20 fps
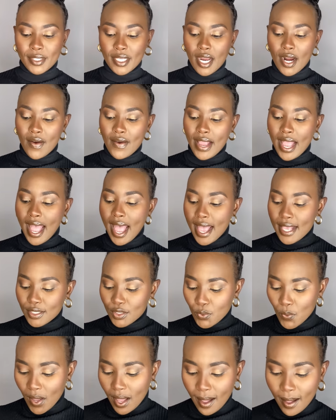Zara as
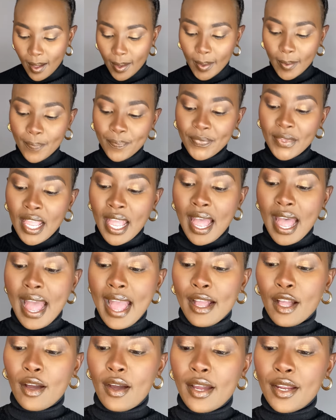well. I
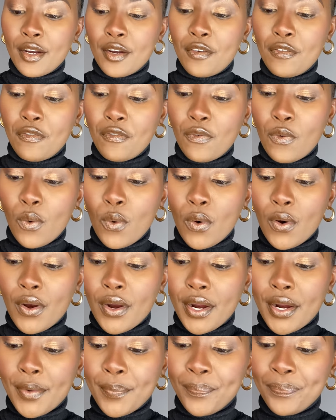got it
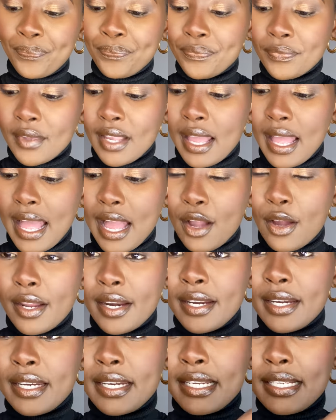for, I got
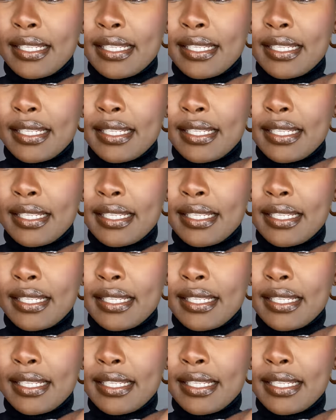it in a